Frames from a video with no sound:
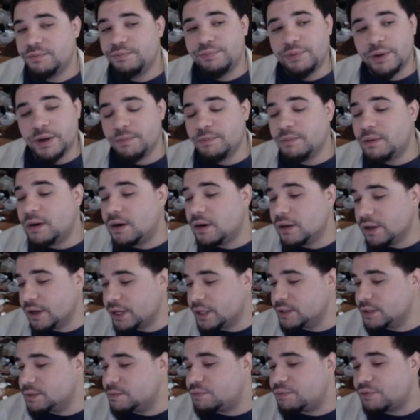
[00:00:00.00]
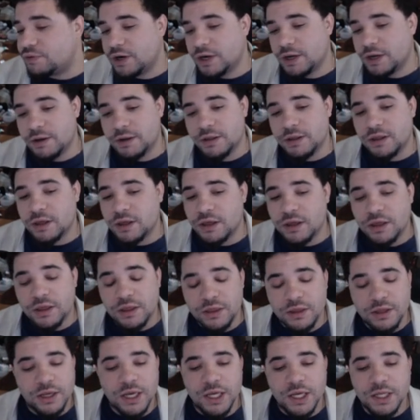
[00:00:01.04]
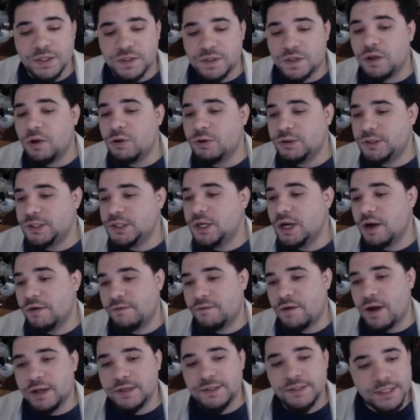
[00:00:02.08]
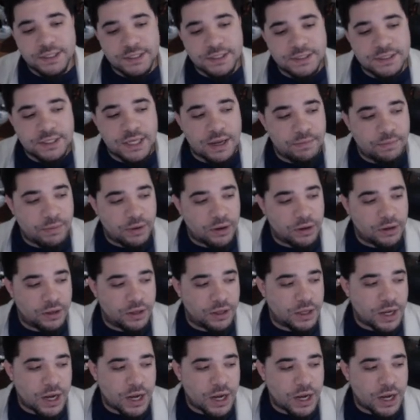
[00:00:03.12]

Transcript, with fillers: But Merlin is pretty. It's close enough. I did say Merlin.